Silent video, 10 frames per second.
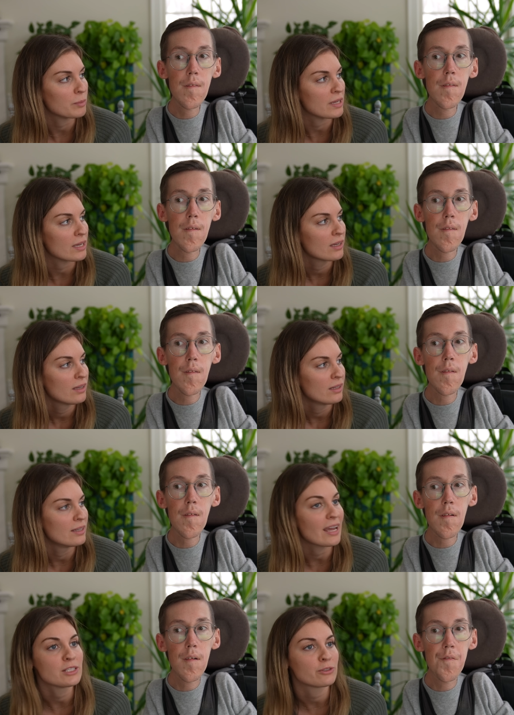Speaker 1: be
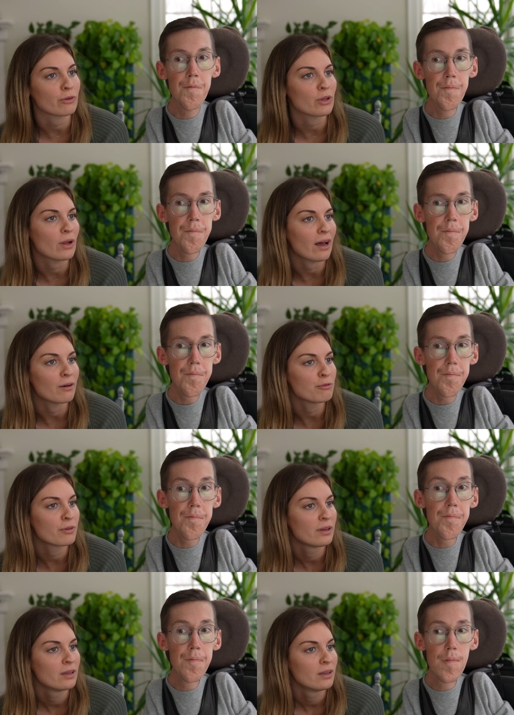nice for you to have
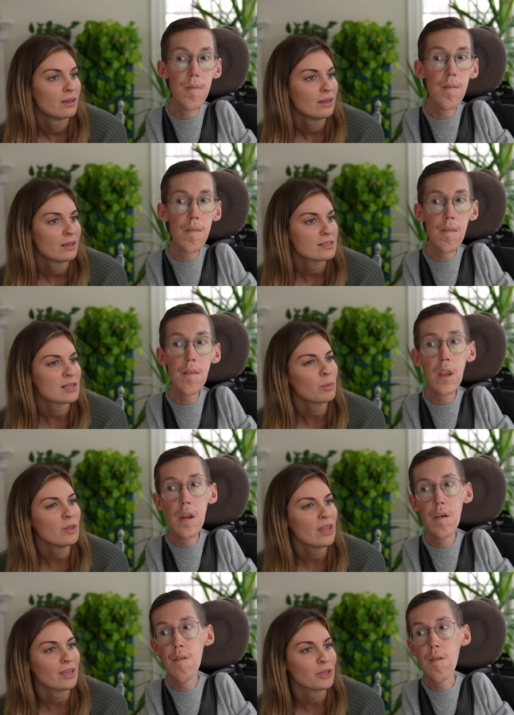someone
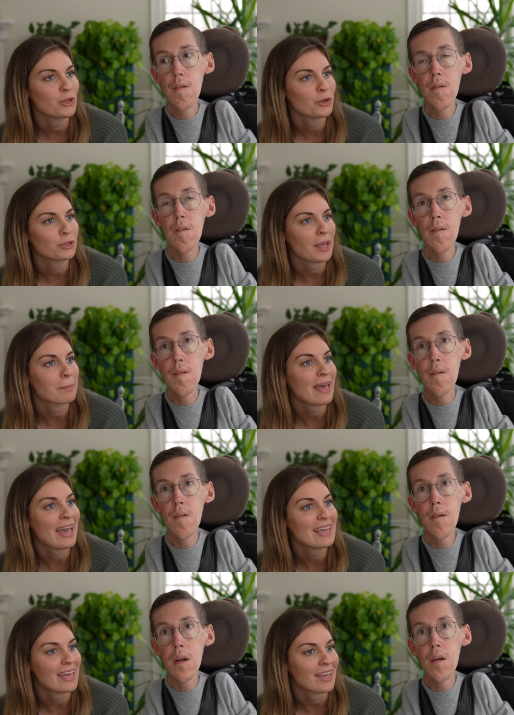that you're like
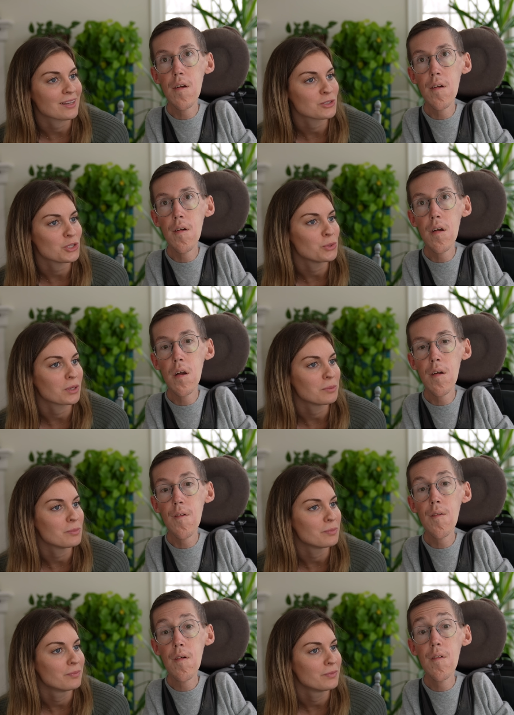paying so you can,
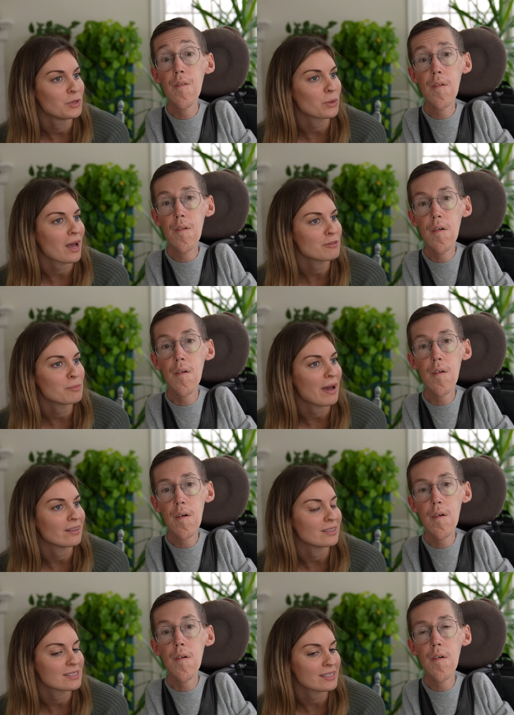you don't have to
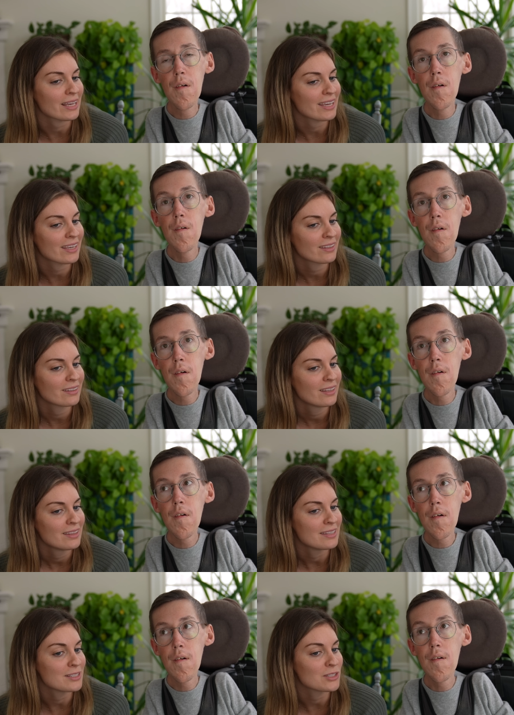balance like,
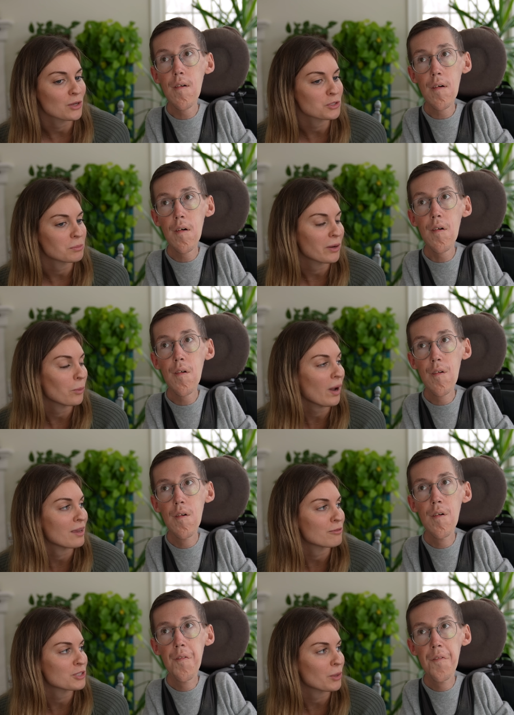this is also my
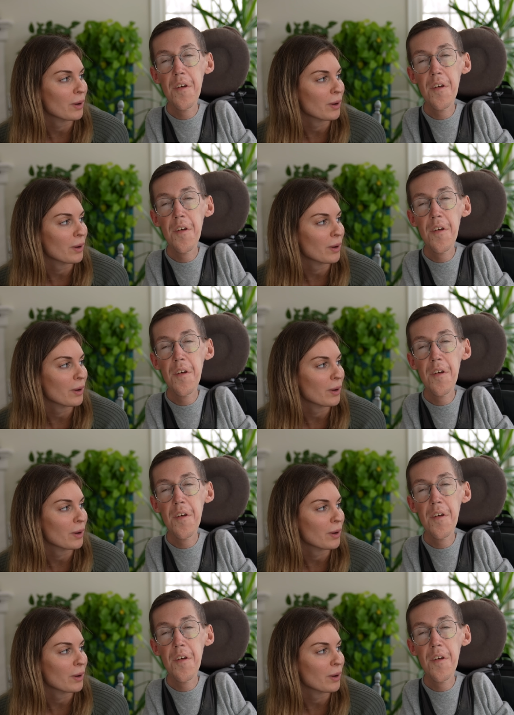wife, so